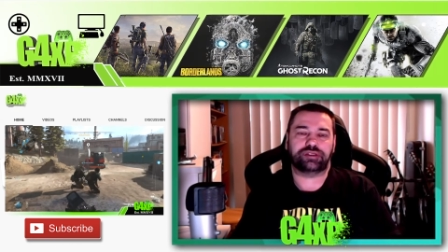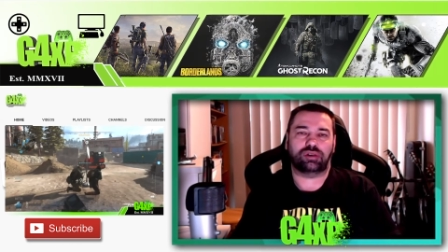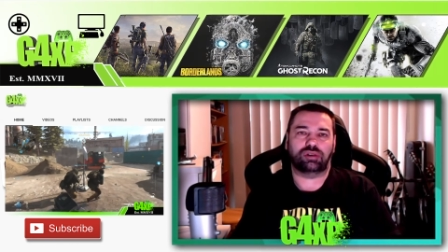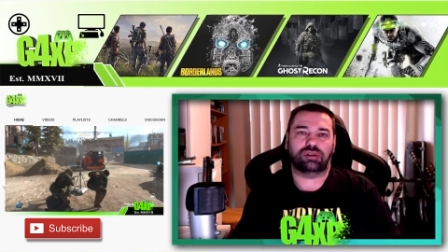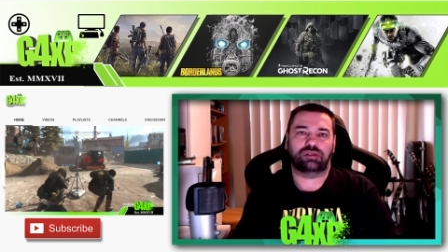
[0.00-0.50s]

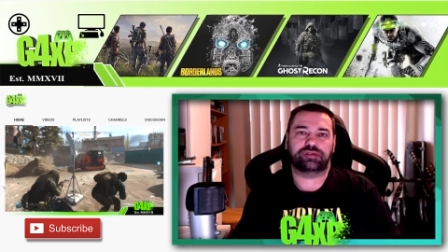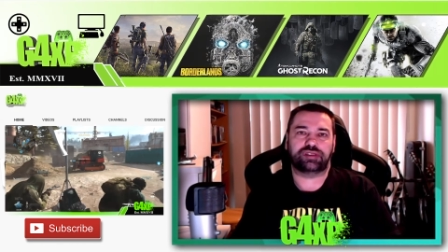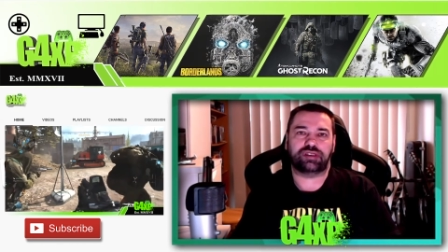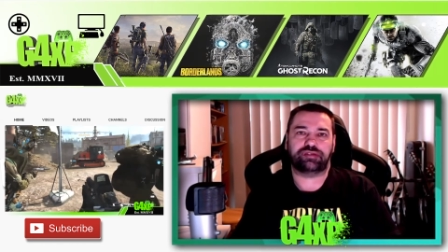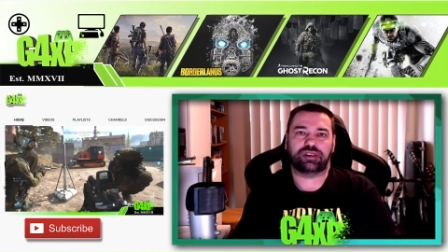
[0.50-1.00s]
of
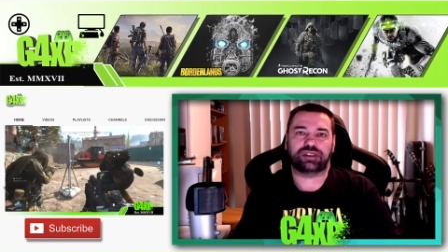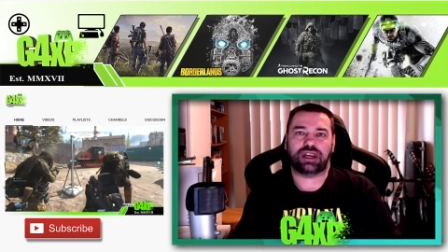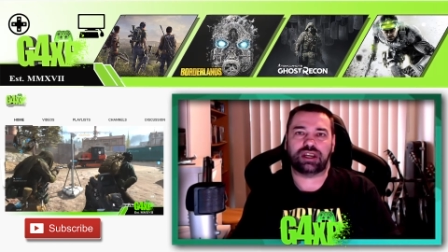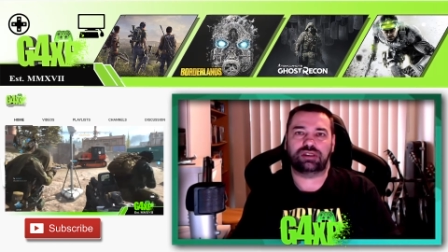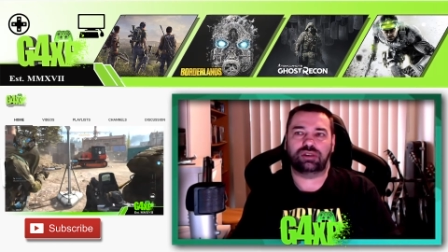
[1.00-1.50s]
different
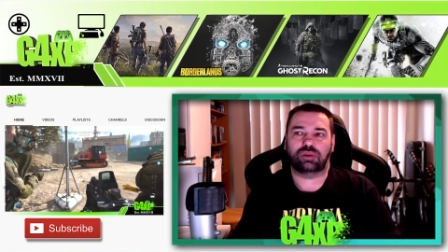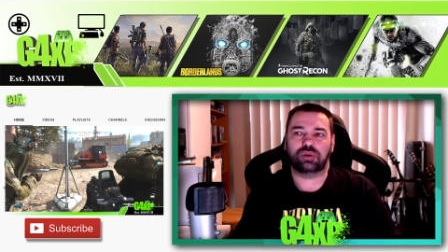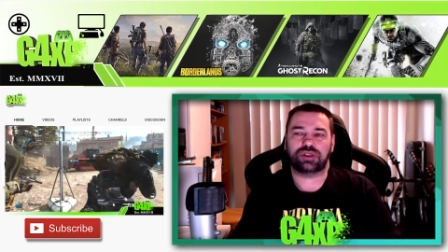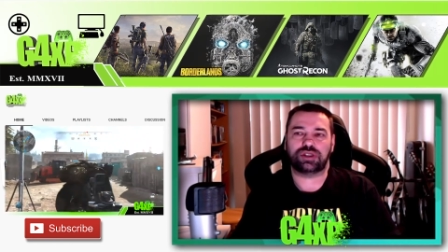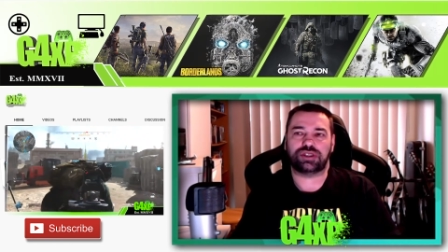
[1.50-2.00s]

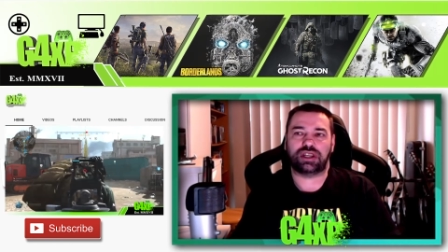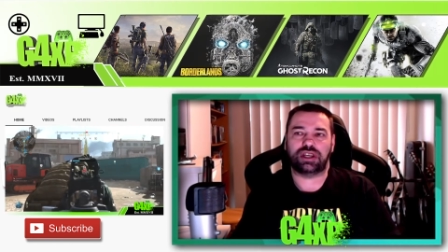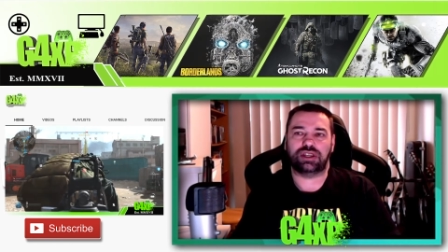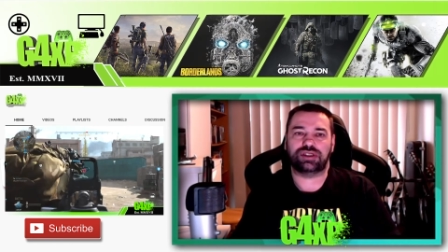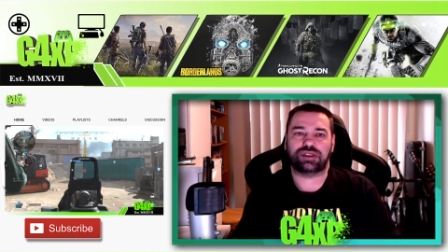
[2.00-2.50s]
technologies and
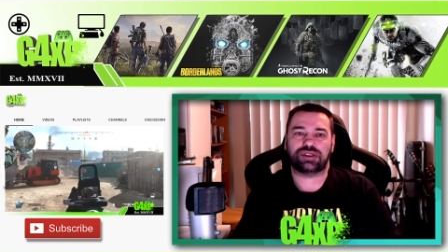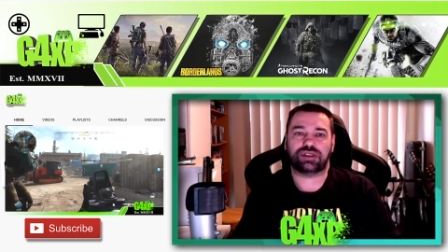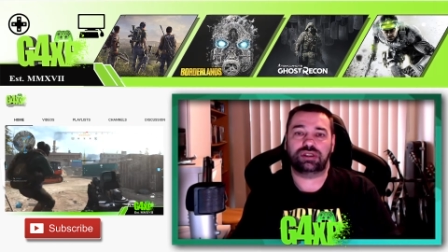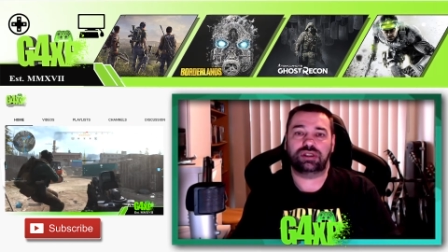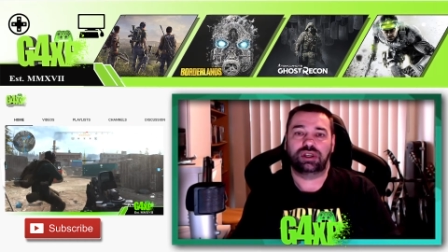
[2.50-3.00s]
ages
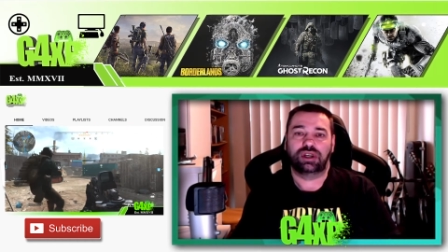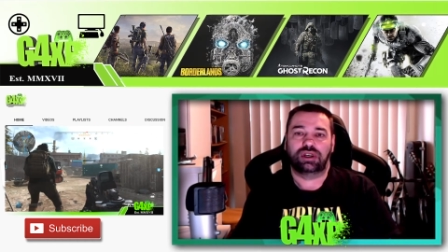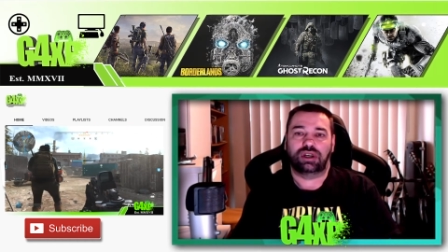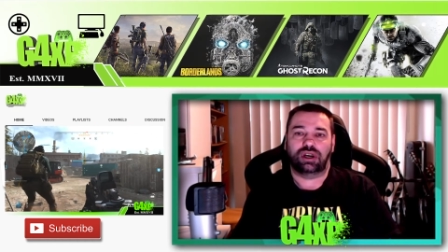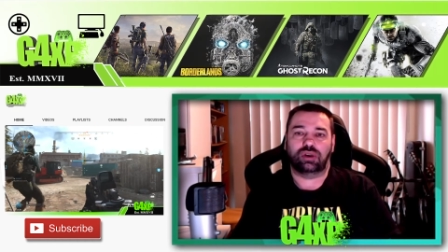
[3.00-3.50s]
to
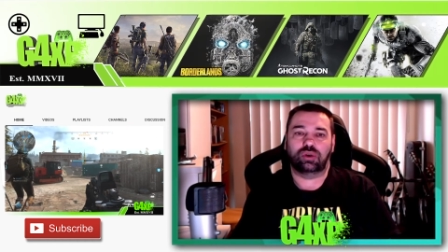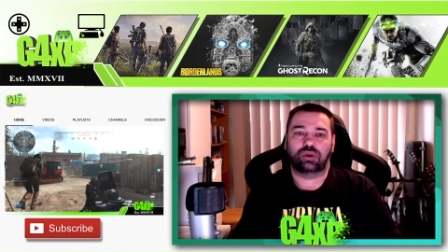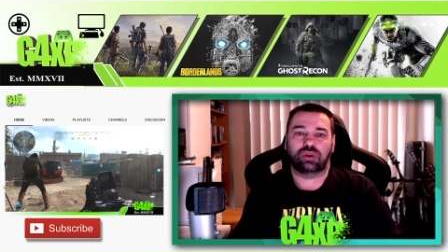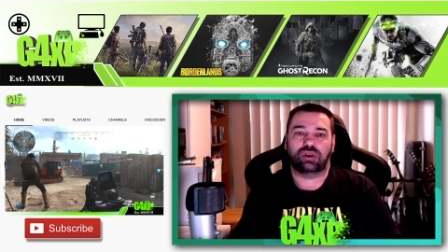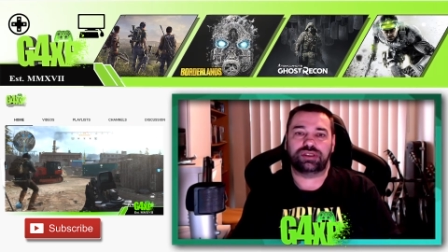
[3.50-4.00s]
a whole
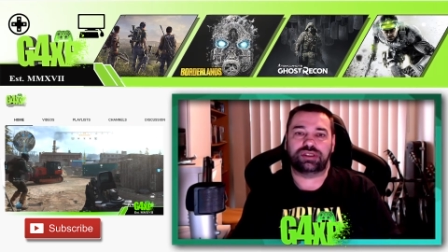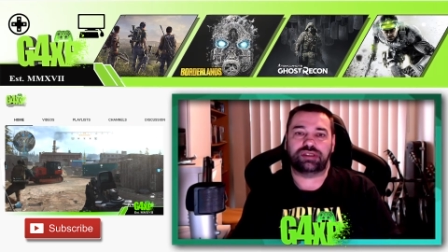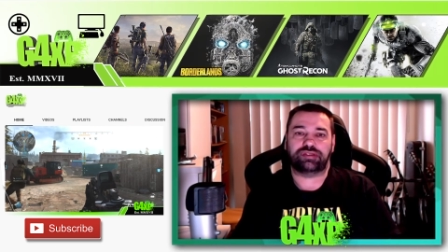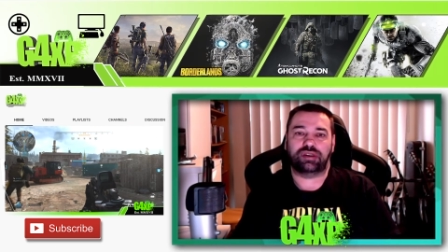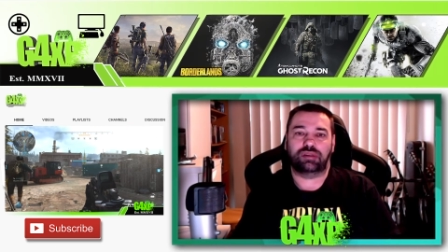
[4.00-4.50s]
lot of
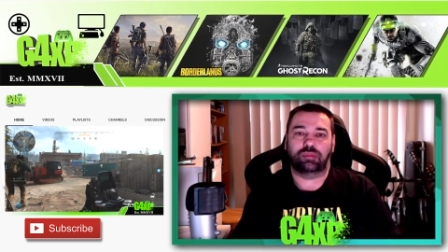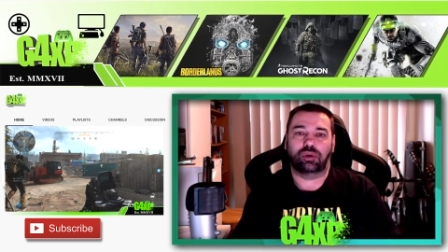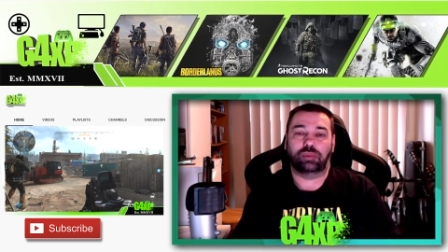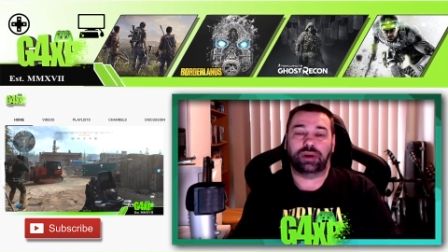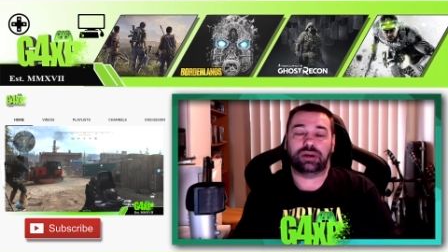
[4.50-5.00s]
different
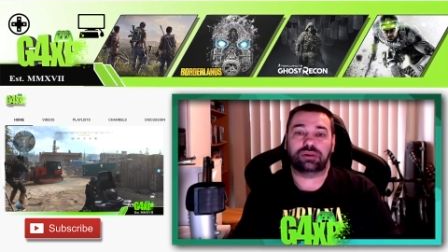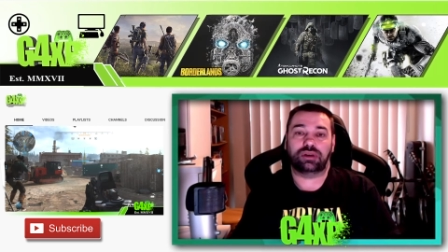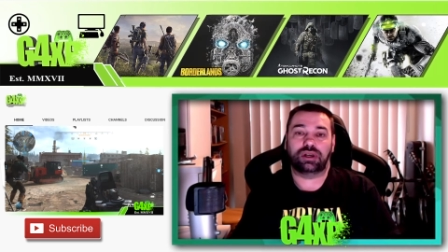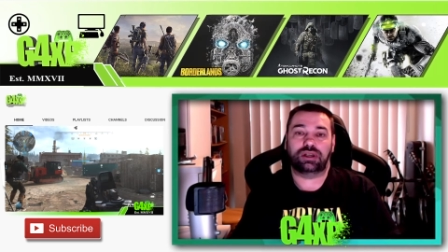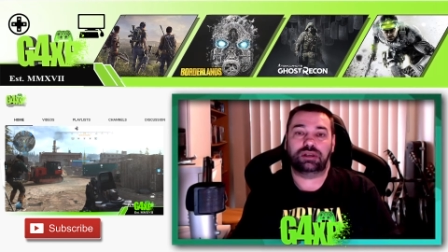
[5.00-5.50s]
mobile
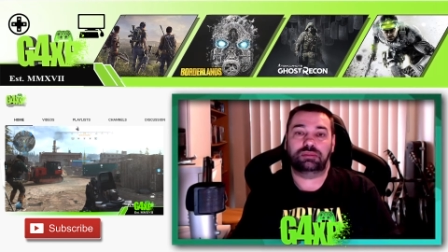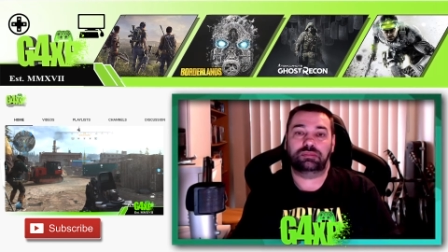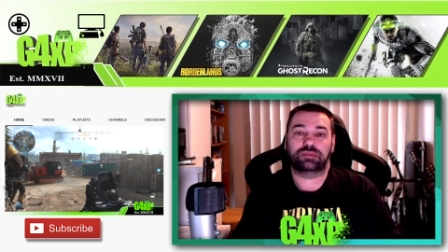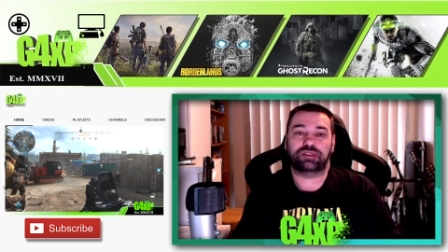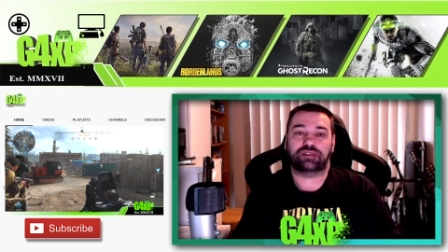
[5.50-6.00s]

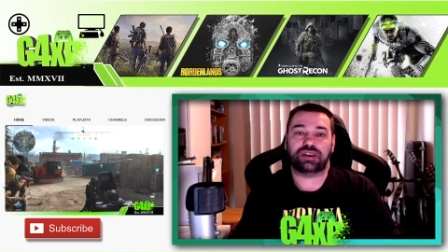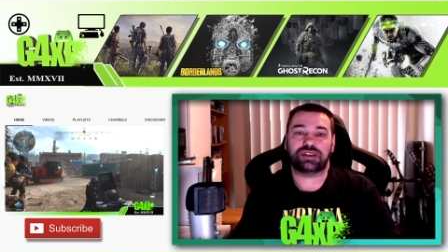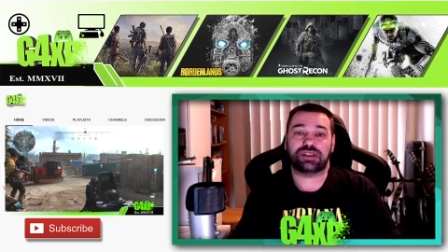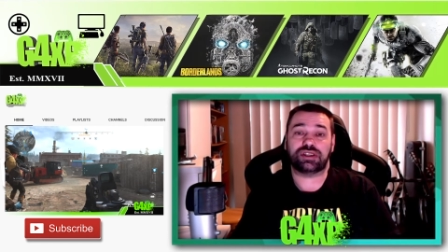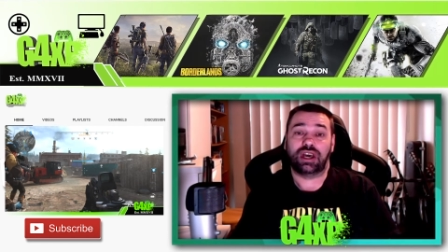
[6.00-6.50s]
um,
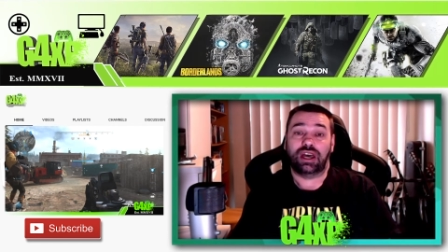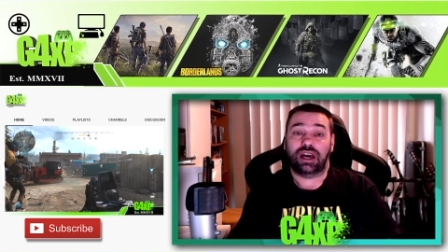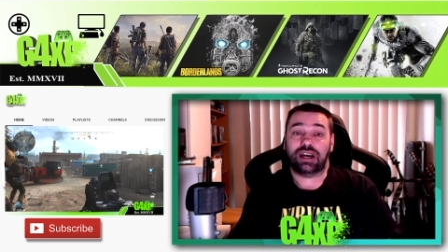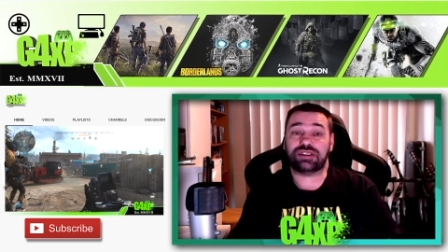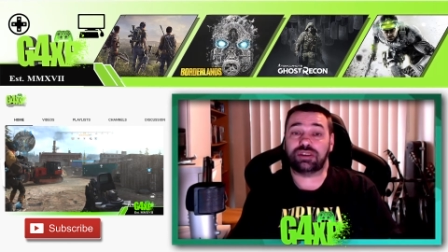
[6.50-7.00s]
devices,
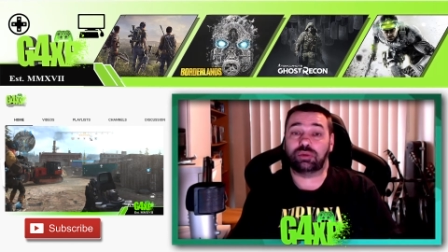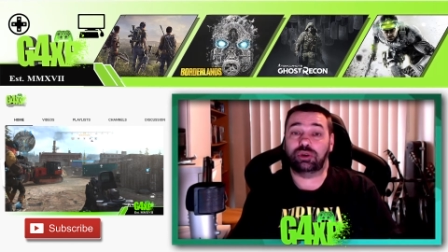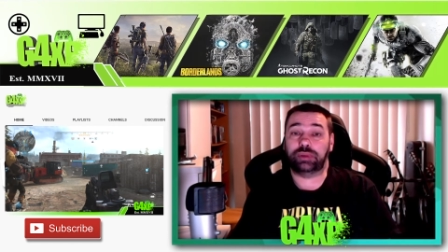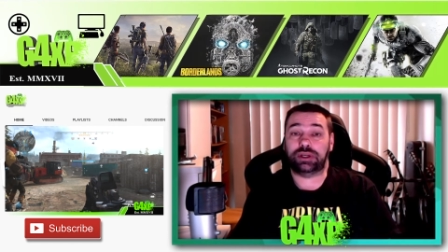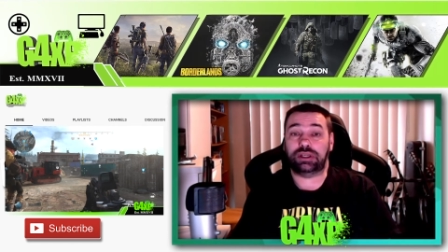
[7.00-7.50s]
as there
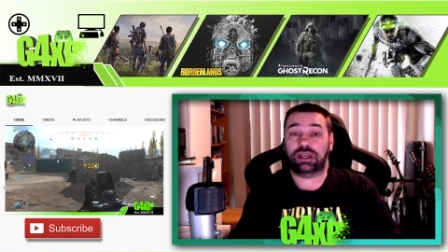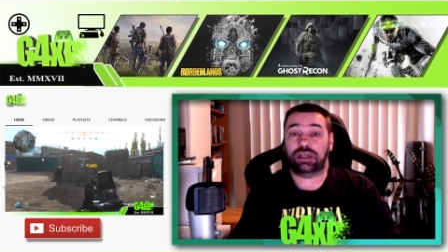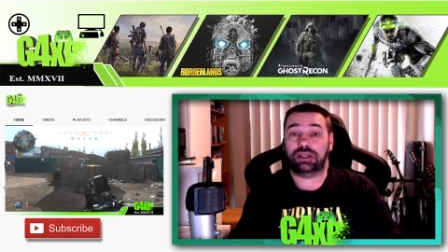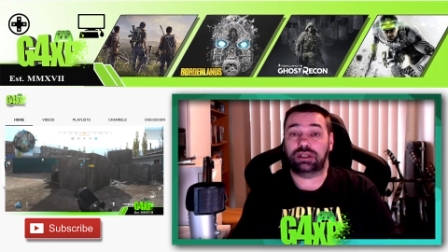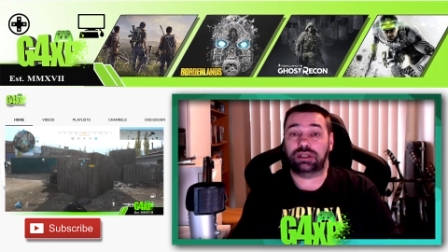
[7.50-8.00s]
will be
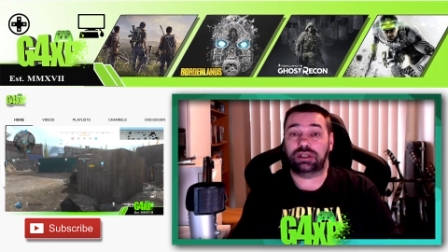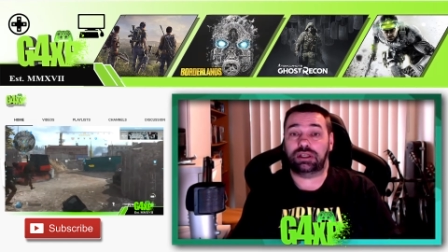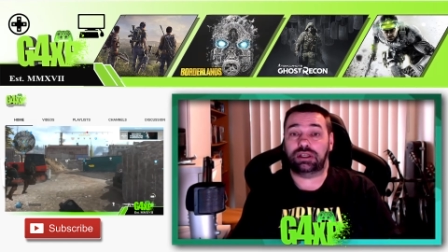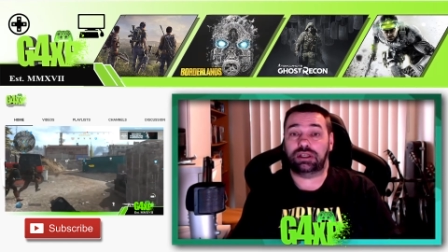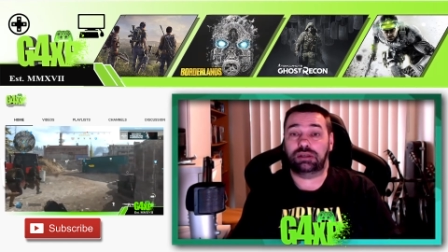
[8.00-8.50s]
in
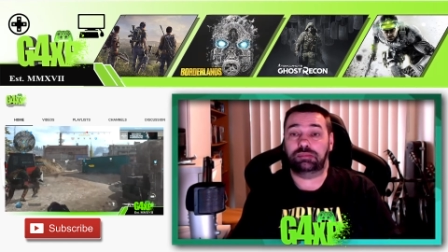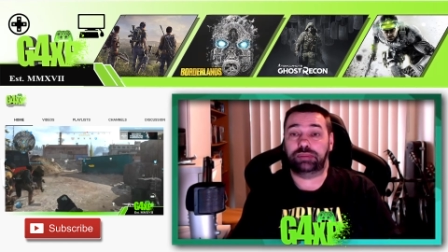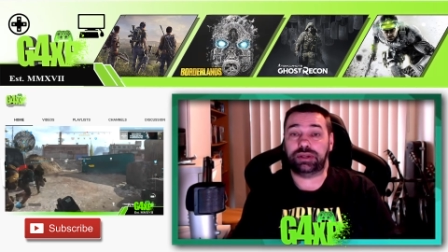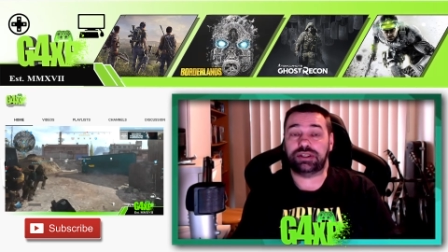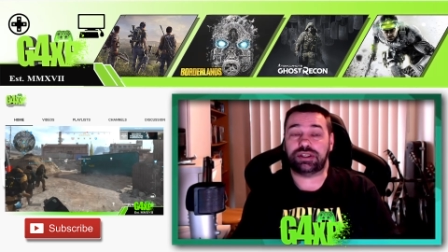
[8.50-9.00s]
um,
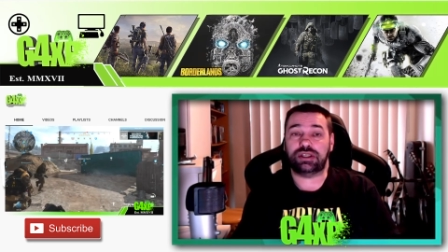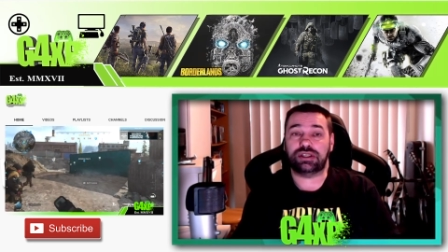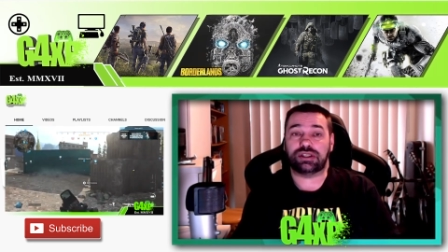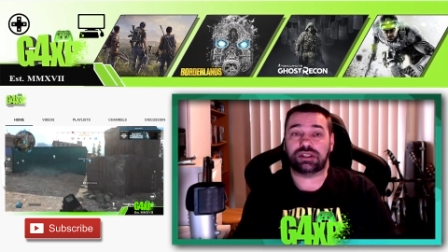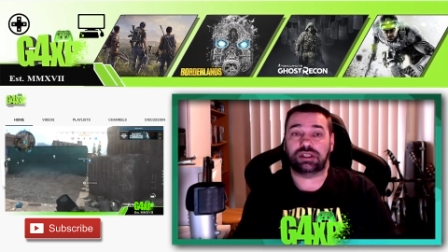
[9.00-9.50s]
PCs.